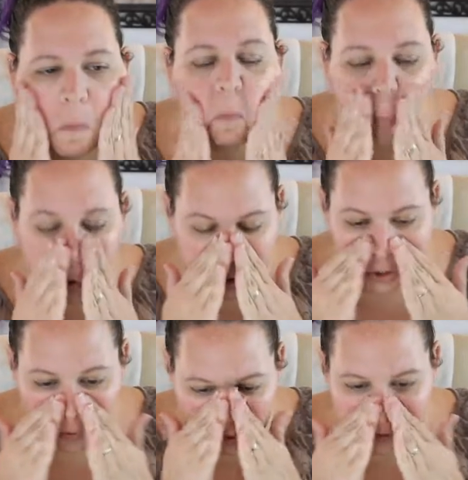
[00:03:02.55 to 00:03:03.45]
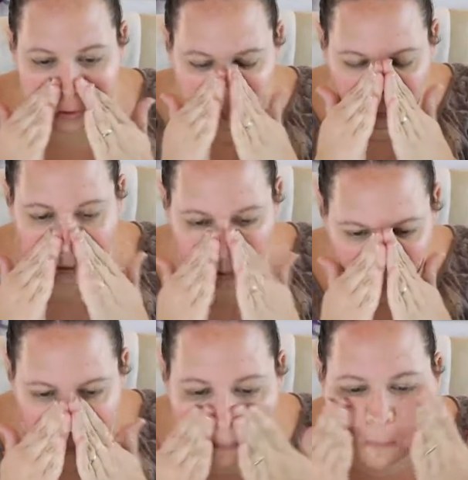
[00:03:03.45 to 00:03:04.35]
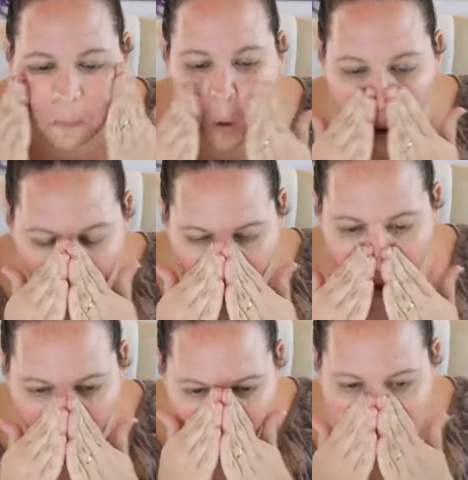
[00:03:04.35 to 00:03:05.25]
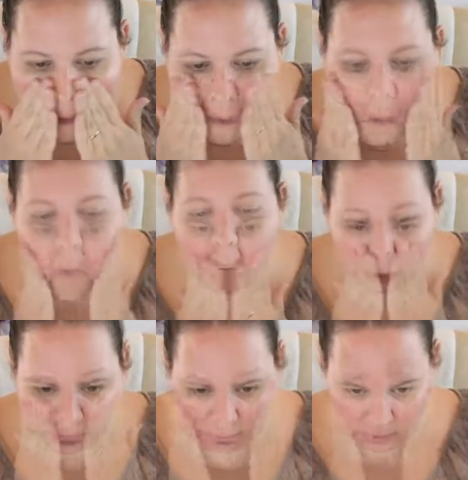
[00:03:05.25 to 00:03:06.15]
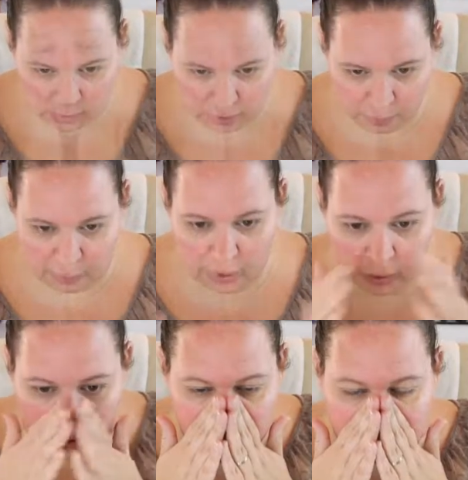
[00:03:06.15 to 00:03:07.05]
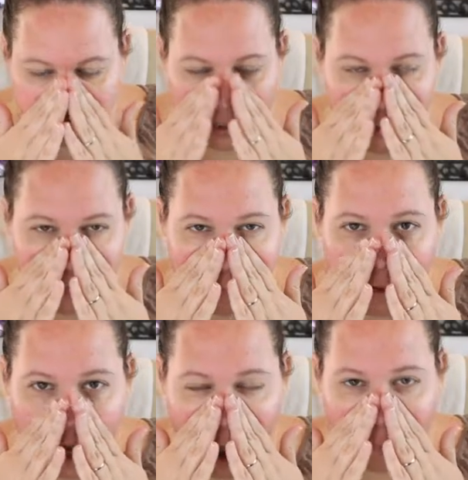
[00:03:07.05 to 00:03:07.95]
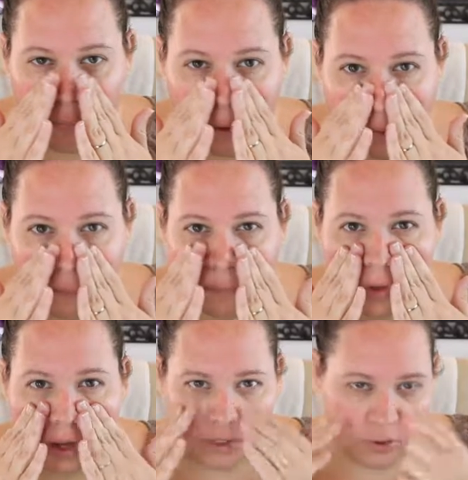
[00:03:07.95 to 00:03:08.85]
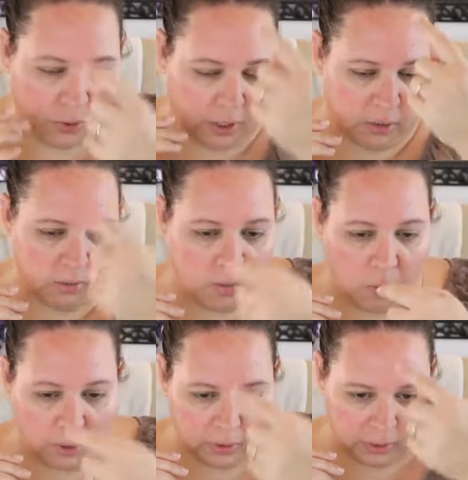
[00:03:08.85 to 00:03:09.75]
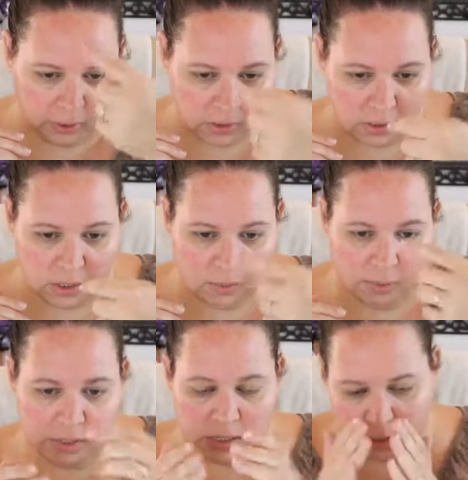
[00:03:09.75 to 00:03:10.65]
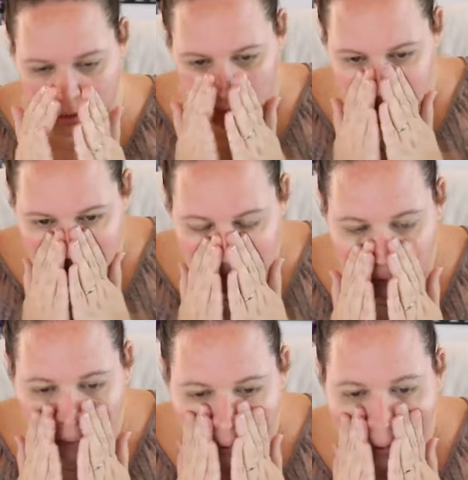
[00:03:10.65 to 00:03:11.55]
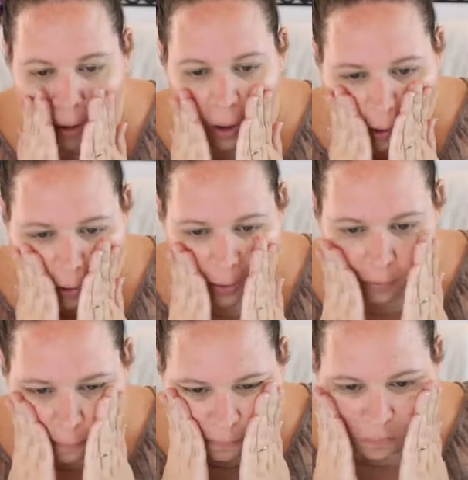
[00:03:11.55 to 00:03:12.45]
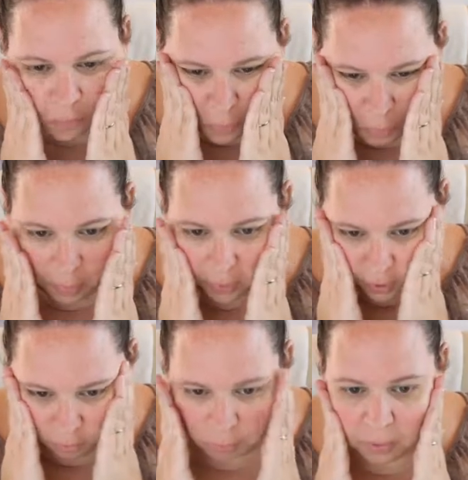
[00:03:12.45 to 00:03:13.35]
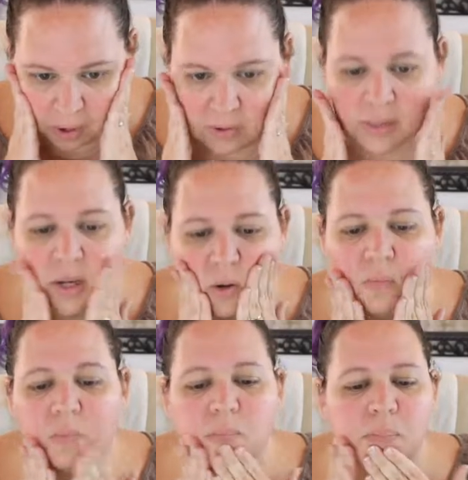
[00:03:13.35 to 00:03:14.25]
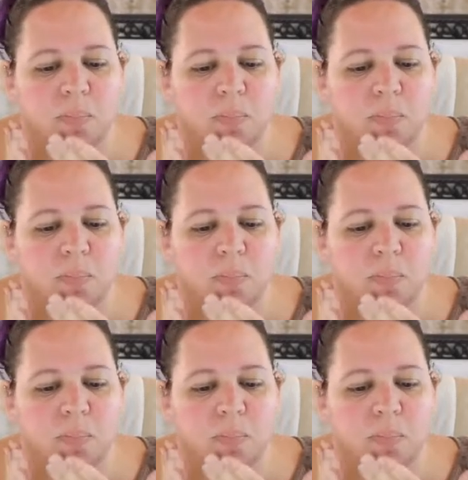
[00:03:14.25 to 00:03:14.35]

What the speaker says: moisturizer cream. My skin type is pretty combo. I do get oiliness in my T-zone, but everywhere else can